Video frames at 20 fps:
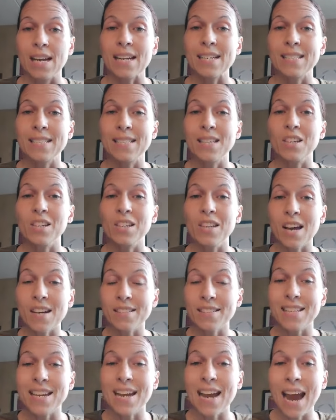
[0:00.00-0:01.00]
it's the
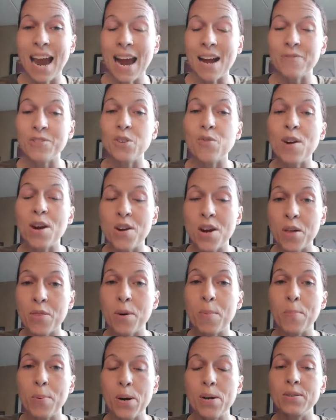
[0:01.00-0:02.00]
lusting after
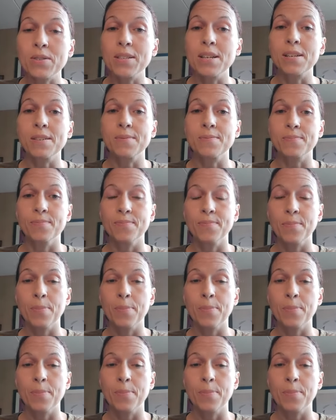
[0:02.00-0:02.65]
another person